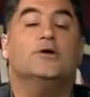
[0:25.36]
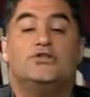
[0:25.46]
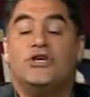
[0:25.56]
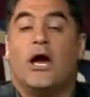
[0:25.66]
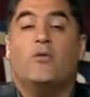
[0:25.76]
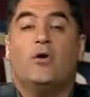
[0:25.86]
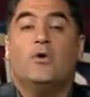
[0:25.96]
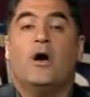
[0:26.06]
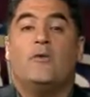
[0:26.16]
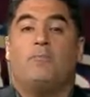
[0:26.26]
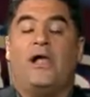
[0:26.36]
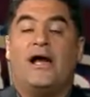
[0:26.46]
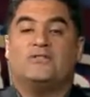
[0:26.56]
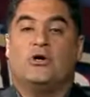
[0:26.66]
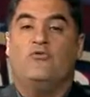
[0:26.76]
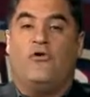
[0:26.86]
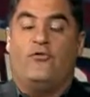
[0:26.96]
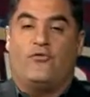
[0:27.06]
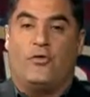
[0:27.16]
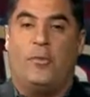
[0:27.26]
Gee, I wonder why blacks don't vote
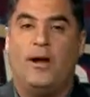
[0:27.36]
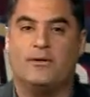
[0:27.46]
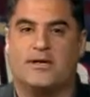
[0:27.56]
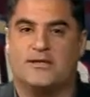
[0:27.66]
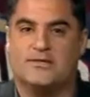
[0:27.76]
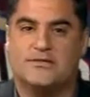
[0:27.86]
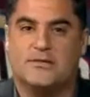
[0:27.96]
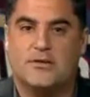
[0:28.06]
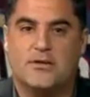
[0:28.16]
for Republicans.